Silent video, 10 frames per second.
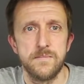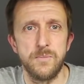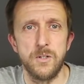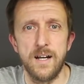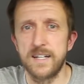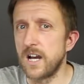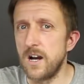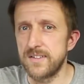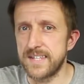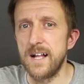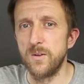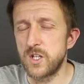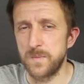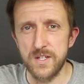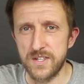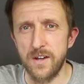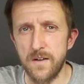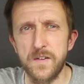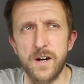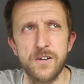But I can't tell, which means they're
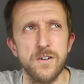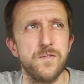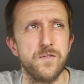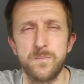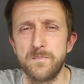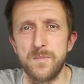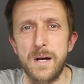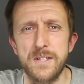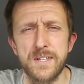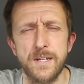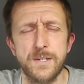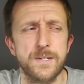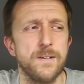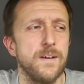not far enough for my taste.